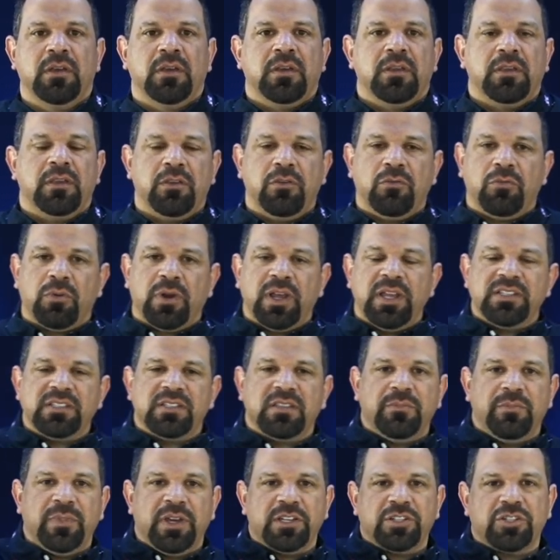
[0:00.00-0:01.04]
You raise
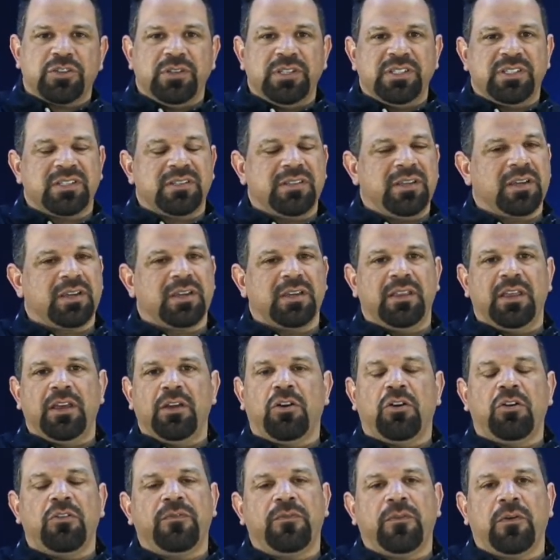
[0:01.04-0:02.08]
the measuring stick and they
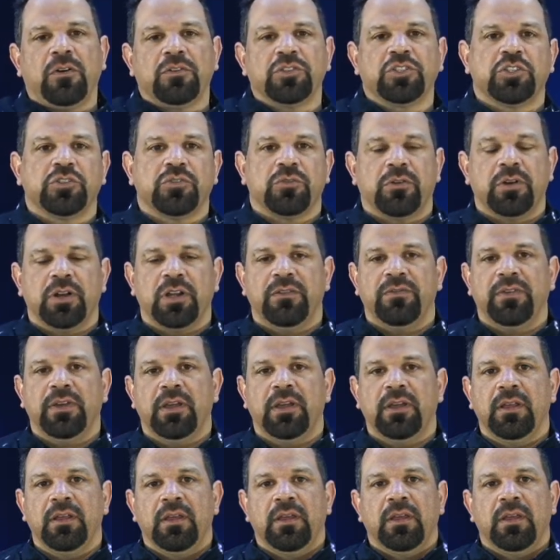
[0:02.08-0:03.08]
all fall short of it.